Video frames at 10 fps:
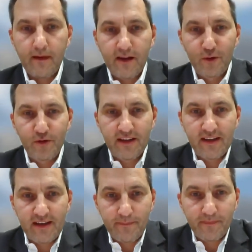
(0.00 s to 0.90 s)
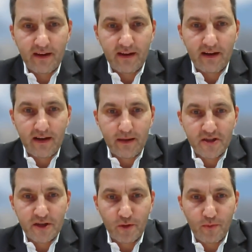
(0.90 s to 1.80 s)
Good day. I am
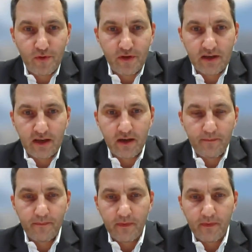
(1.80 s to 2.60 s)
Jerome Lucaes,